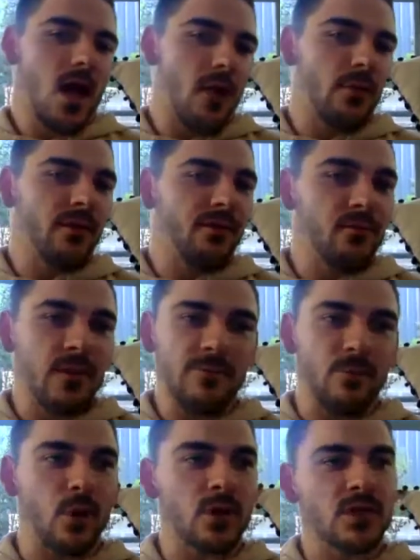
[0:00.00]
I mean, for me
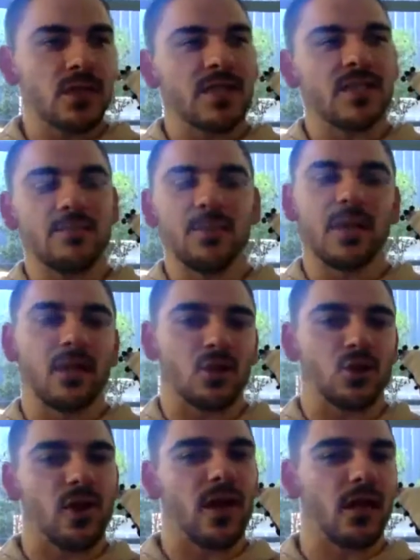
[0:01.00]
personally, typically I'll
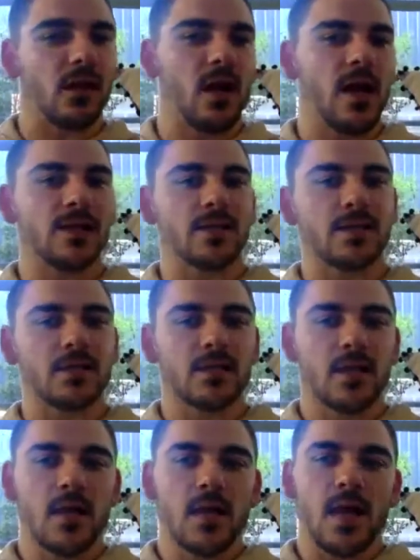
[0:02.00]
train clients